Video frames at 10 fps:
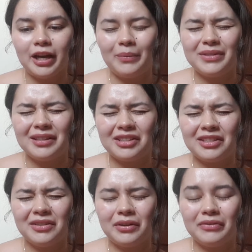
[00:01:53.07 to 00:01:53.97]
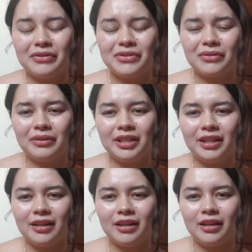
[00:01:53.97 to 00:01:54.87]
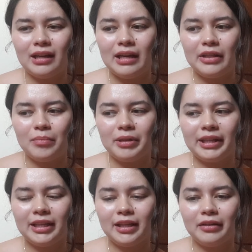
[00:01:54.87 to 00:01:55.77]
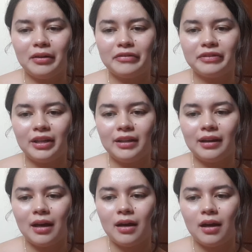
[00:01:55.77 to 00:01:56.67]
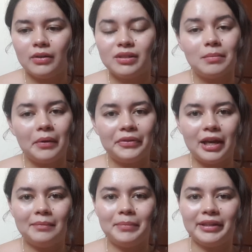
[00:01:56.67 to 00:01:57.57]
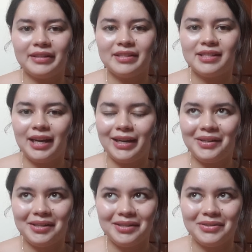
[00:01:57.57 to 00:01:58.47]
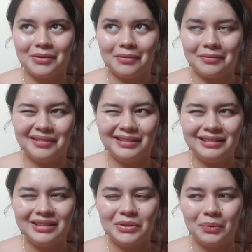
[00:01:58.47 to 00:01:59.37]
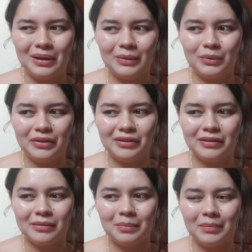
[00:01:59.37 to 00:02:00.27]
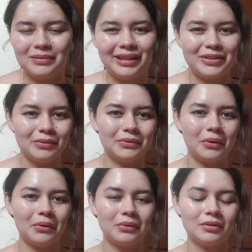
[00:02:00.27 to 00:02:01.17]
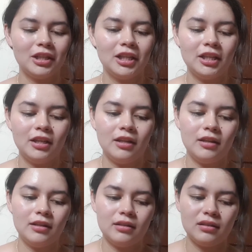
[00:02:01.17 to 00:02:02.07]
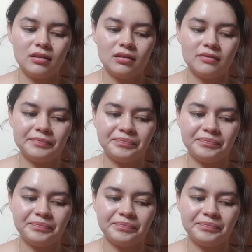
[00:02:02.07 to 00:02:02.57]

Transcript: I was actually nervous already at the beginning of finding out about that because I don't really do well with people I don't know. I've